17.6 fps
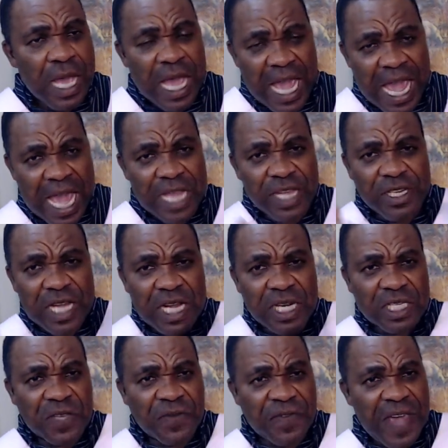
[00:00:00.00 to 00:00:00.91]

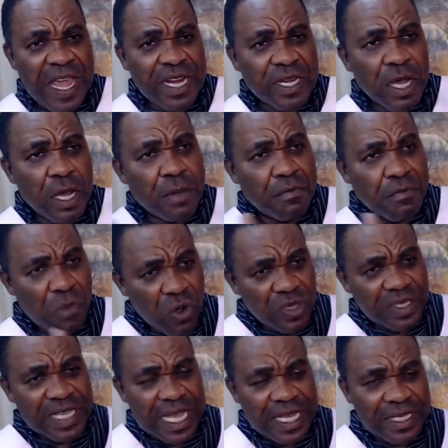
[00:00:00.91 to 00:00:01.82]
Angels fed
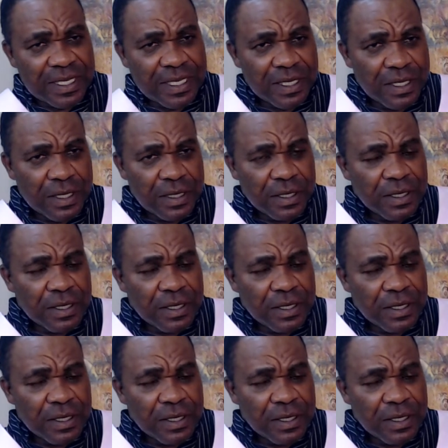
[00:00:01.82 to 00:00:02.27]
Moses.